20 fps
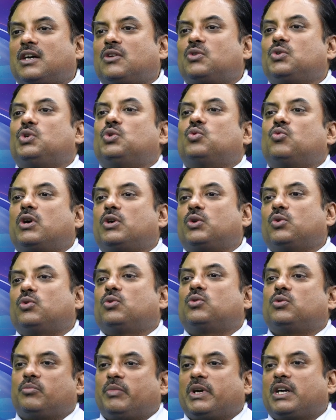now you want
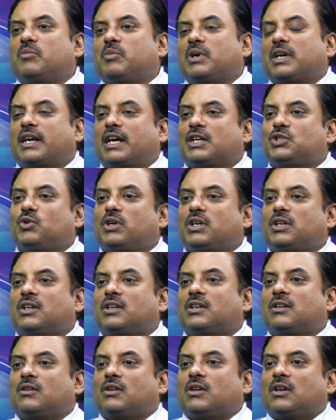to become a graduate.
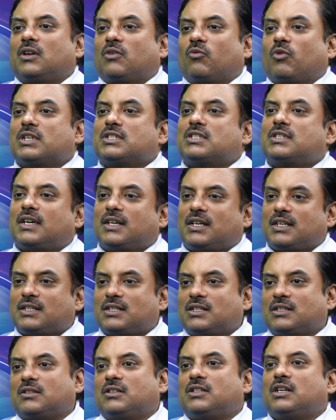Once that
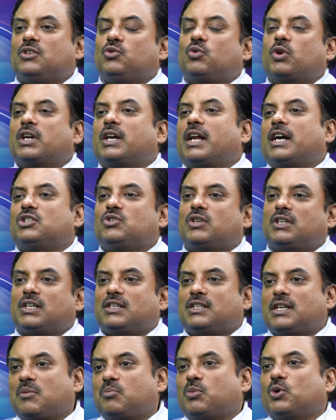is, you are
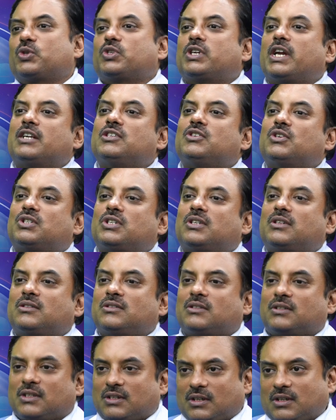graduated, then
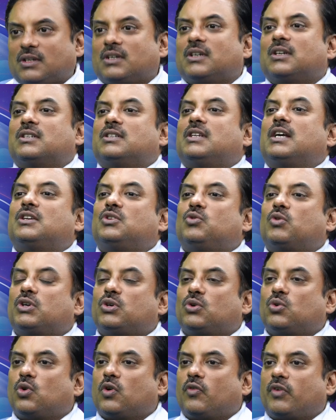post-graduation. Then you want
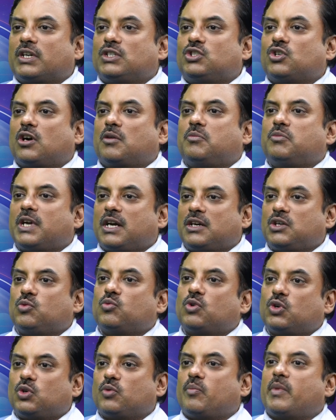to go for job. Then you
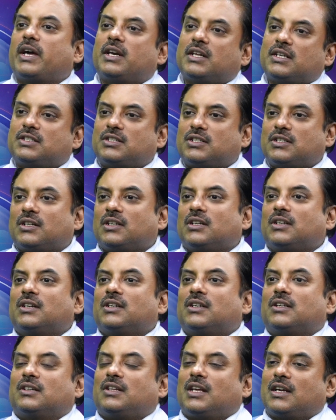want to marriage.
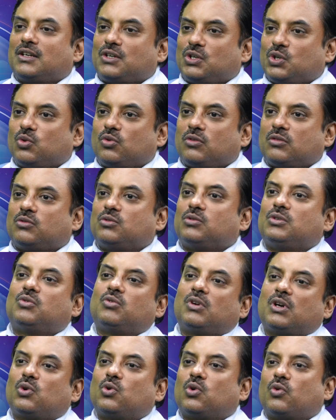Then you
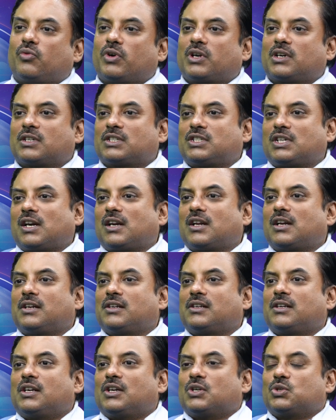will go for
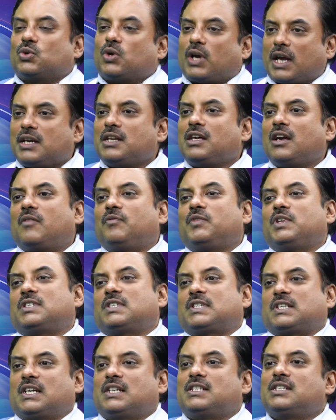children. So any of these
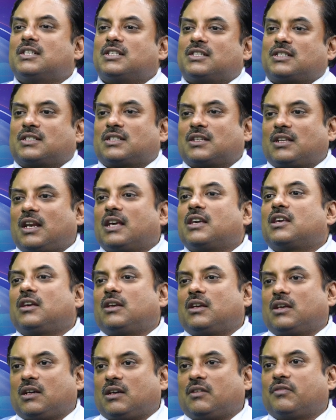stages, like,
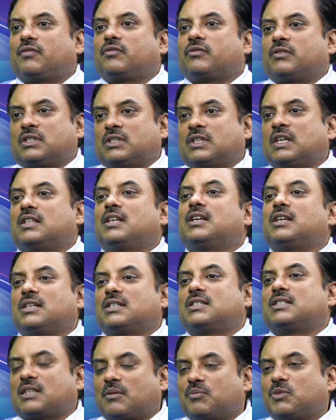if
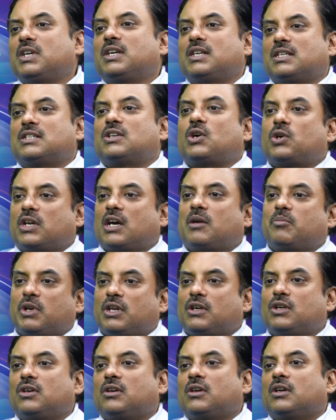something is not
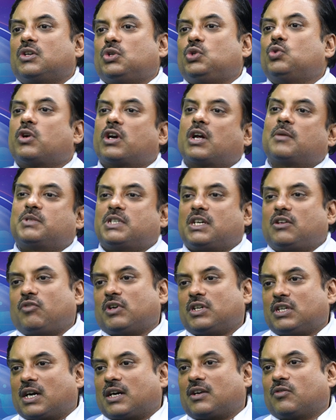happening, you are upset
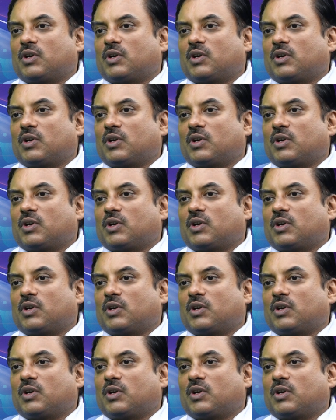with that